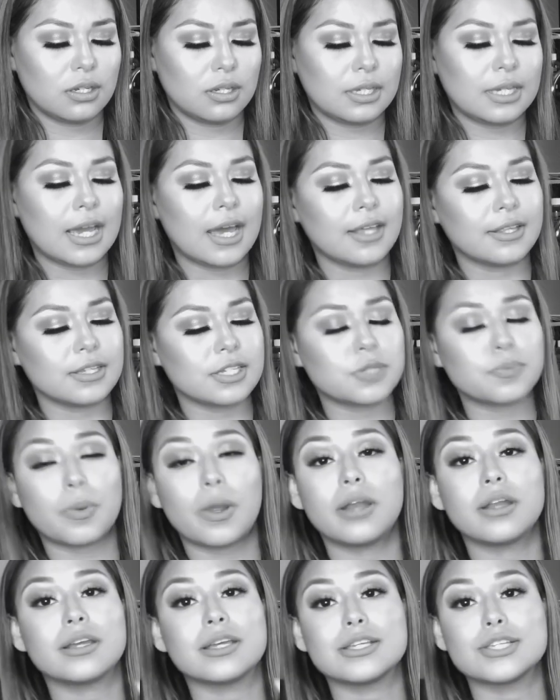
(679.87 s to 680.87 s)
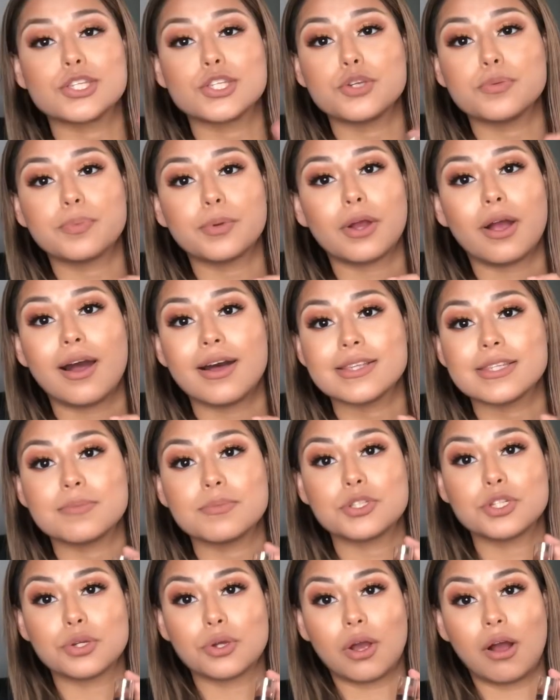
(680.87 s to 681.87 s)
yeah, this product is super awesome
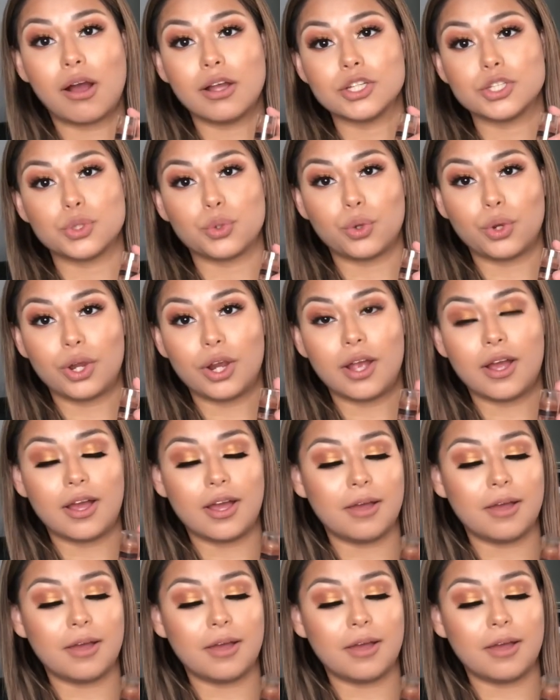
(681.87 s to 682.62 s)
to contour,